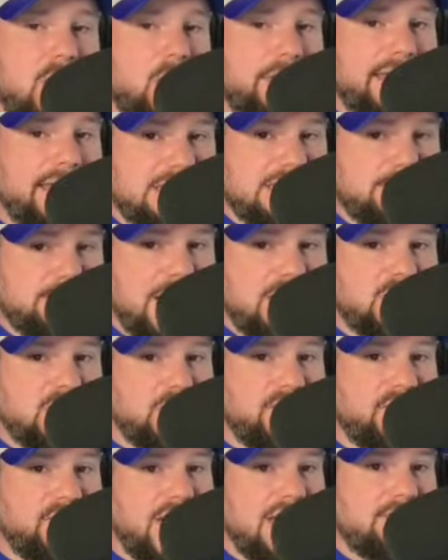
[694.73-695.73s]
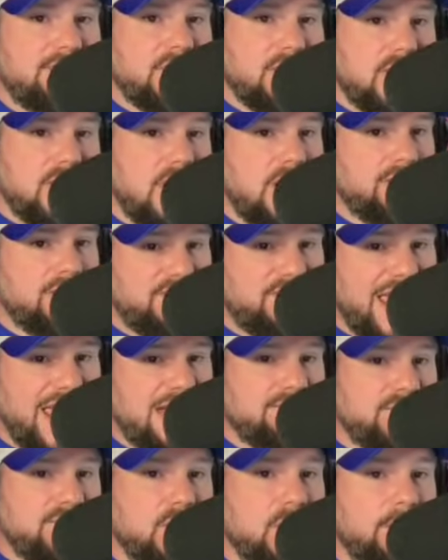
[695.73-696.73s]
with a special flavor called
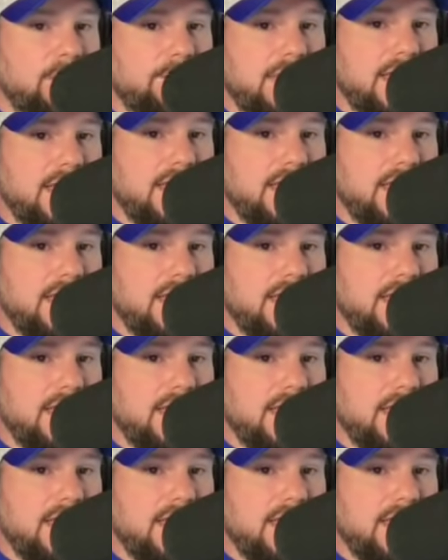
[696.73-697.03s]
Fan Fuel.